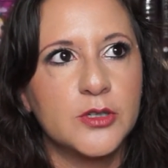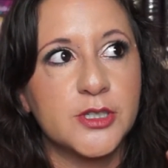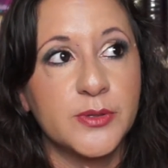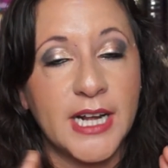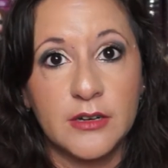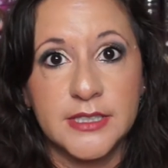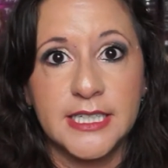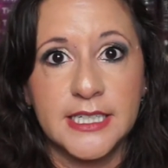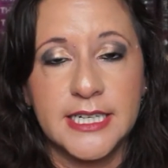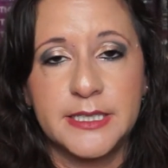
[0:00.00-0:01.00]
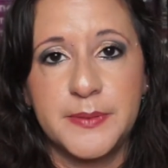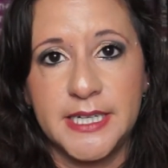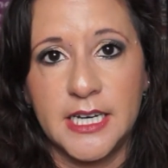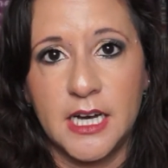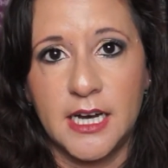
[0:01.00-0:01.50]
So now that it has
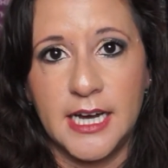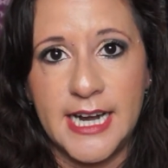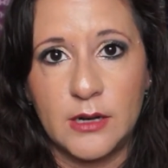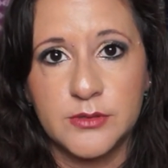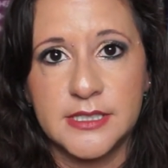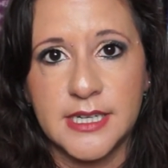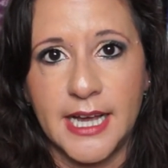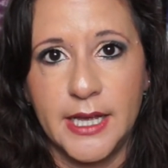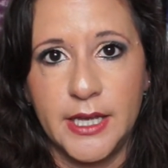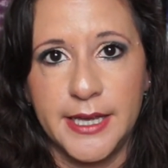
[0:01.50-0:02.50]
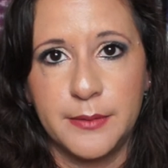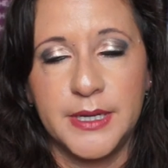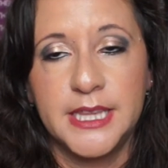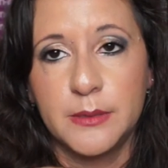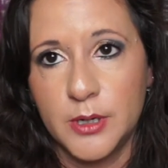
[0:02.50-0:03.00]
been announced, I
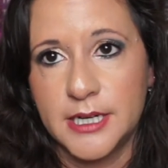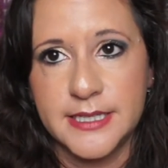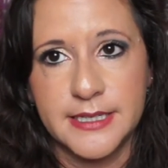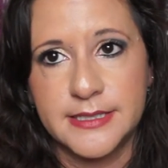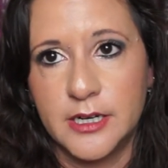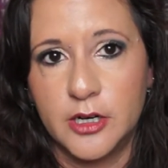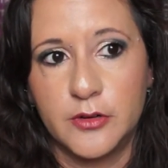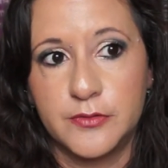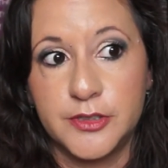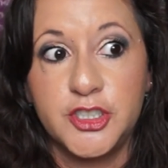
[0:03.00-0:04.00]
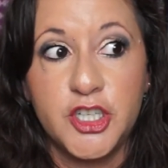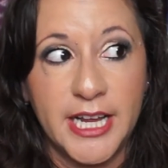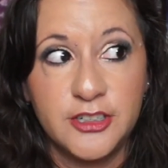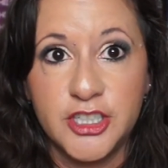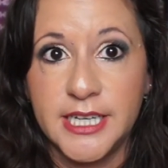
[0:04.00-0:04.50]
am in the process of
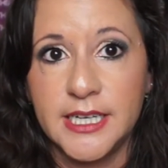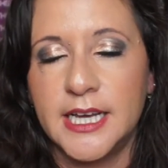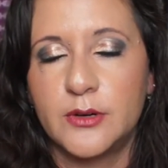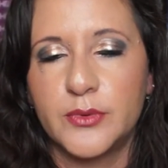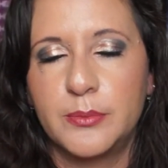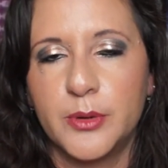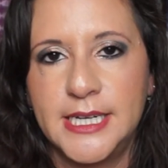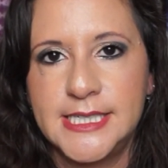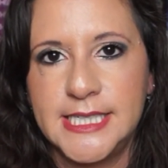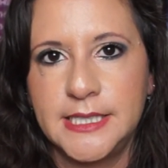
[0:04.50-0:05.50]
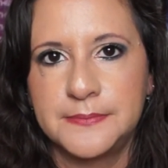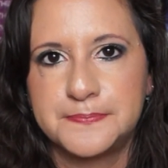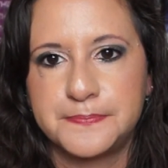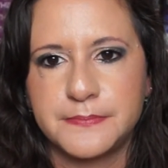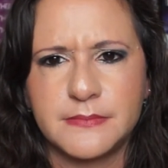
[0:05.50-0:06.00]
changing and
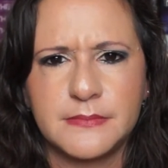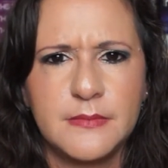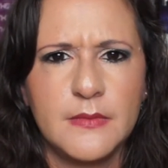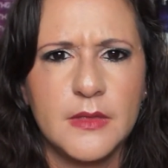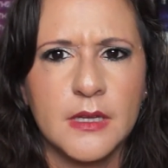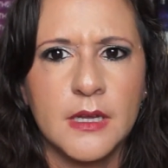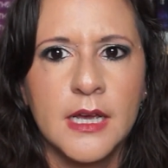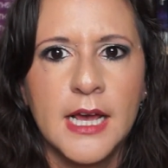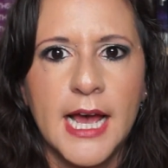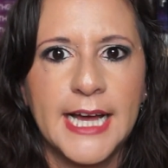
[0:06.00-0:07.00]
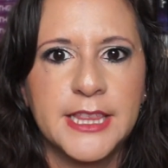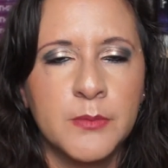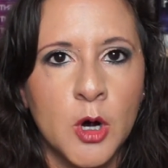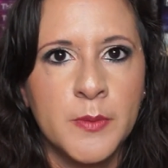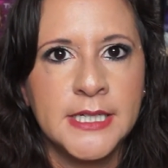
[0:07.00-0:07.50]
rebranding. At the
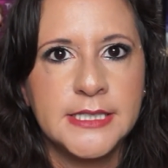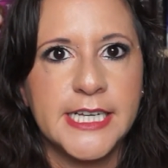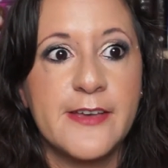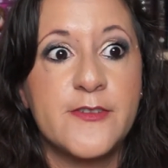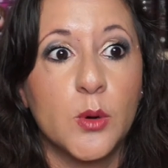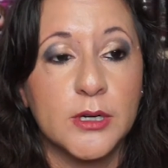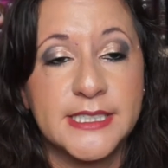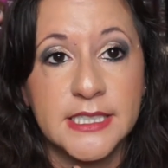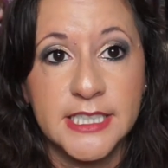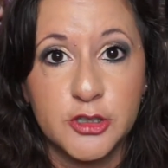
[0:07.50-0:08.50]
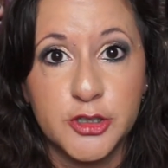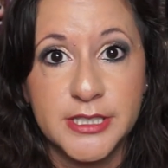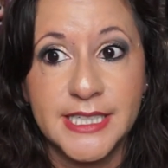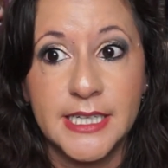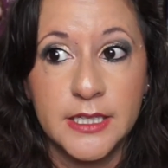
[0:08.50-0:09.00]
moment, if you are still
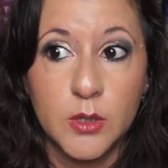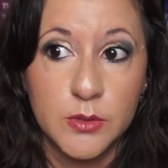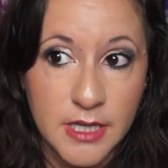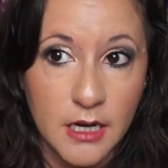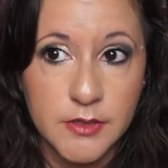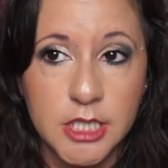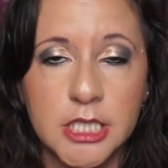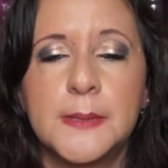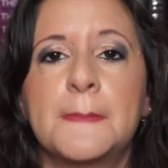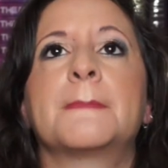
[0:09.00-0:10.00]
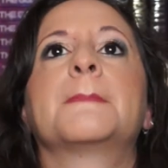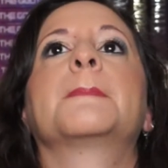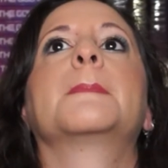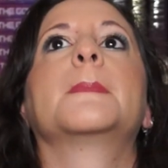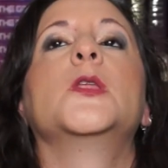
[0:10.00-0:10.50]
interested in the old cover,
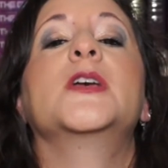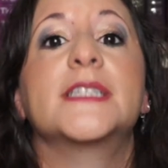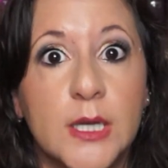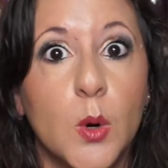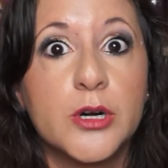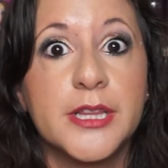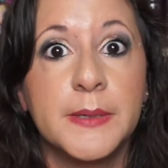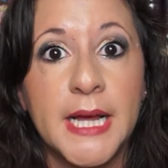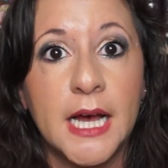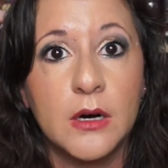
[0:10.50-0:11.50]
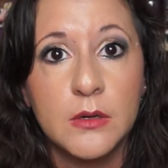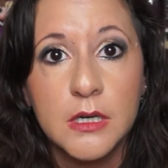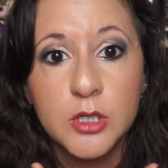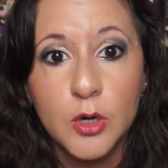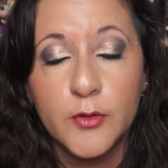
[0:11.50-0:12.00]
you can still order them
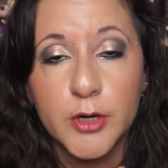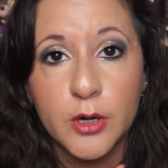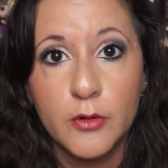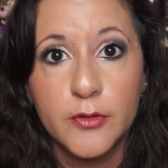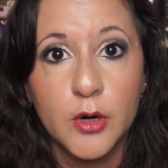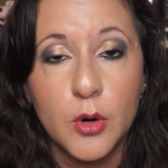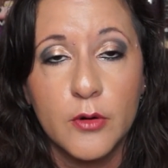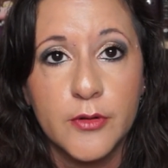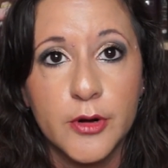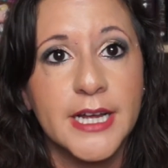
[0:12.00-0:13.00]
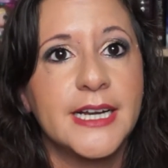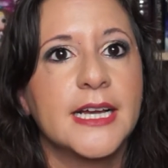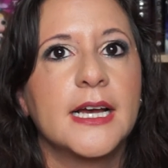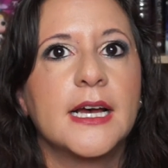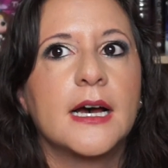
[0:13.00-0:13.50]
now. Go for it, go for it, go for it.
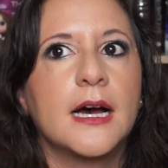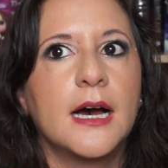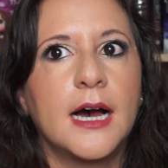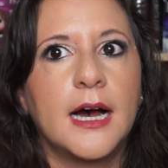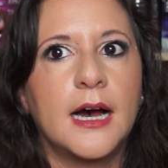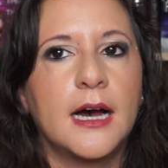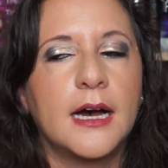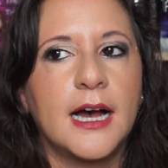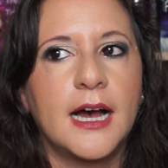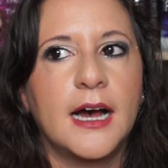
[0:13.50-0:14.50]
I